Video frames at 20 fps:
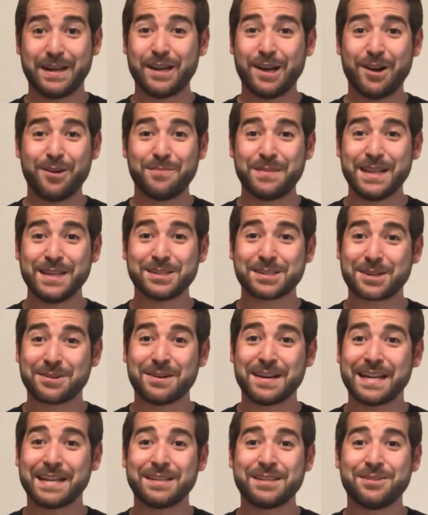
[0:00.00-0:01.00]
all means go
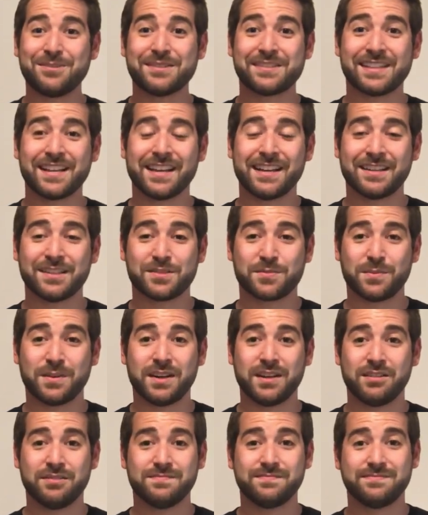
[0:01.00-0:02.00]
ahead and use that as
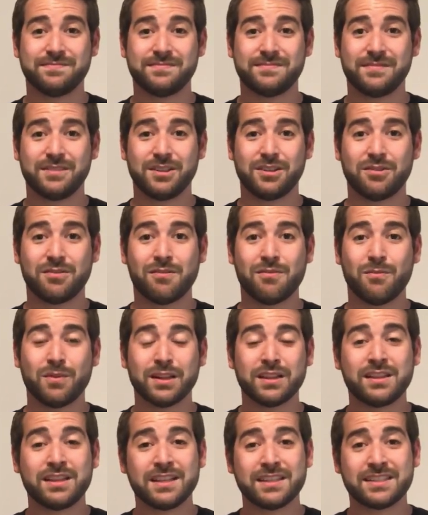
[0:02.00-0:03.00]
well.
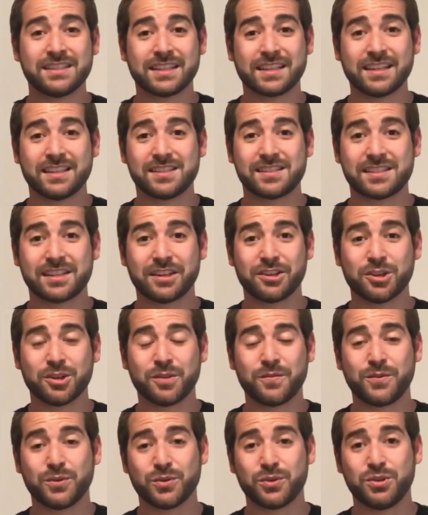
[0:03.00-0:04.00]
One thing to consider
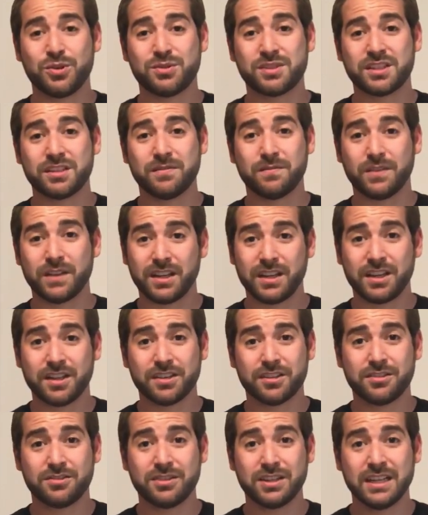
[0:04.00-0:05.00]
if you're using
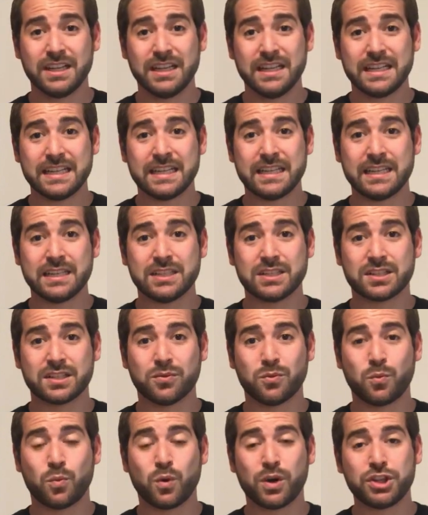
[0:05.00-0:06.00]
video is
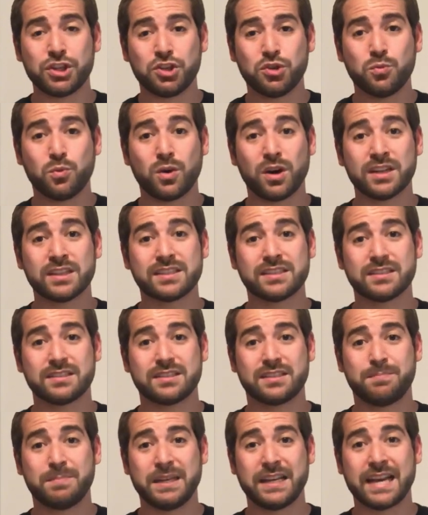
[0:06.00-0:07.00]
what you want
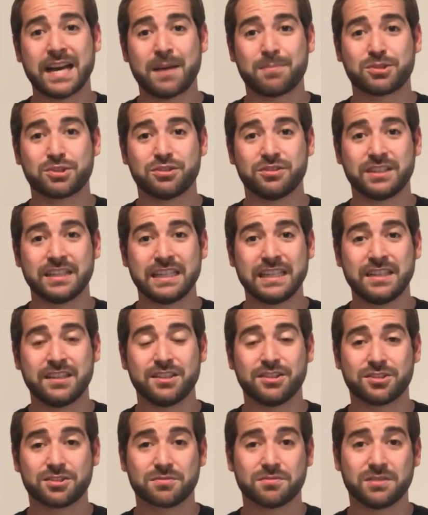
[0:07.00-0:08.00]
to be captured in
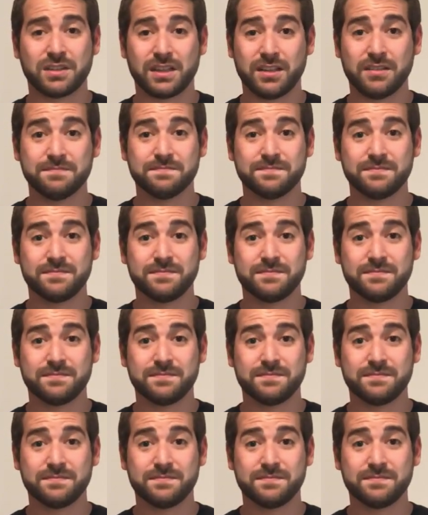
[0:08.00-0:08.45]
the screen.